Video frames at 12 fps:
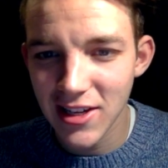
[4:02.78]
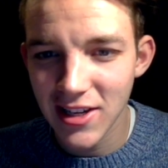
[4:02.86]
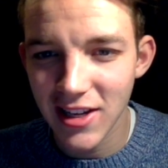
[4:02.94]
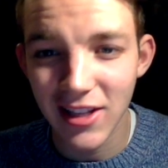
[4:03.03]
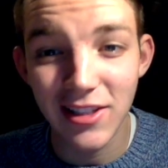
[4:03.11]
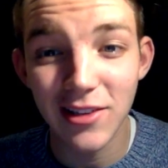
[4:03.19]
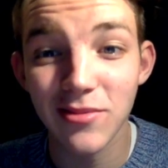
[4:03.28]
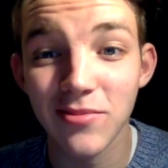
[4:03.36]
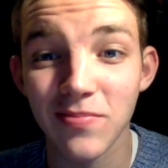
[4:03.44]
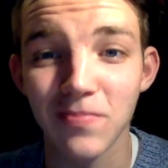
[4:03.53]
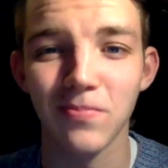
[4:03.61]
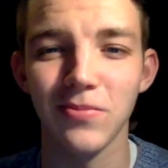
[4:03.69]
that's um
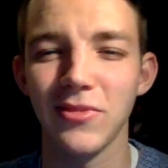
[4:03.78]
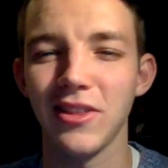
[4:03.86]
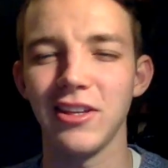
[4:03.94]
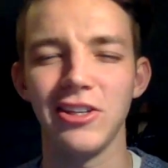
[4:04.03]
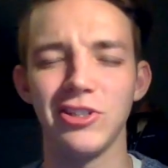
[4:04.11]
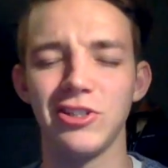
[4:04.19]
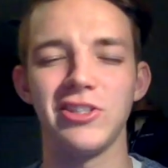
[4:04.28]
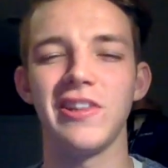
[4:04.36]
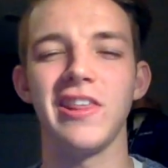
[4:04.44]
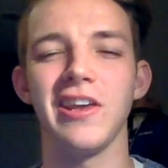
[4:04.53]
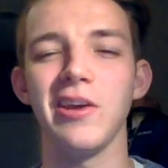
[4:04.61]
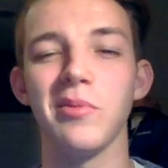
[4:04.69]
you know just
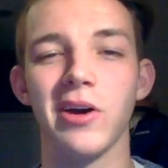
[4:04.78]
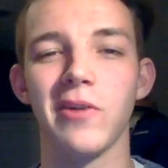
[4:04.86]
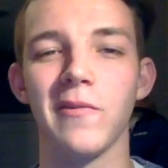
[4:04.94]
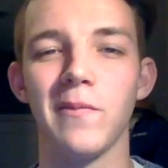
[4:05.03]
think about.